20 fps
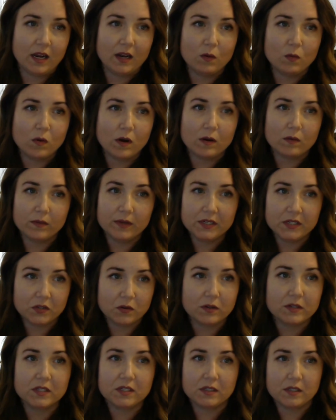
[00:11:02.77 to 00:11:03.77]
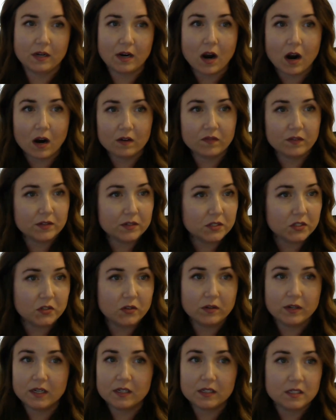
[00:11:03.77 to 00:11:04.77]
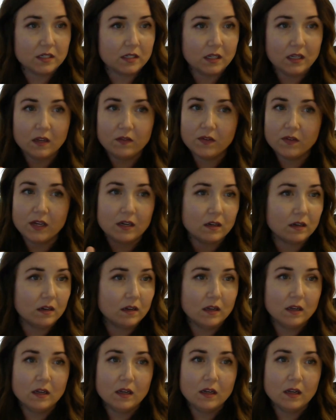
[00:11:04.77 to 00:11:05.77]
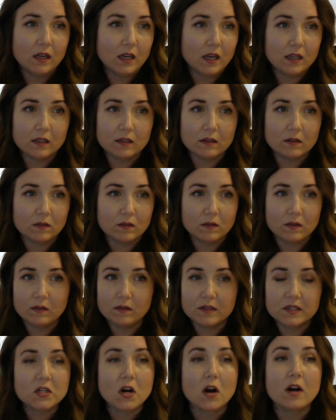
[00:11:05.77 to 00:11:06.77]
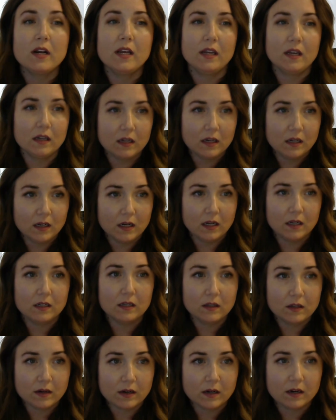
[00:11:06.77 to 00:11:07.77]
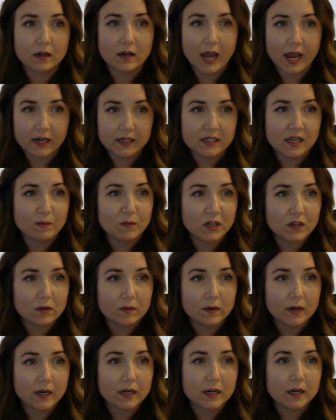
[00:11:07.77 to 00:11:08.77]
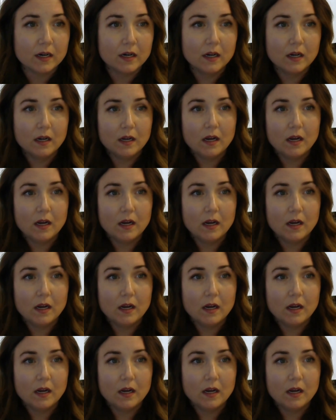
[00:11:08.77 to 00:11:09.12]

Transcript: and what resources there are for the students even in starting in their academic career.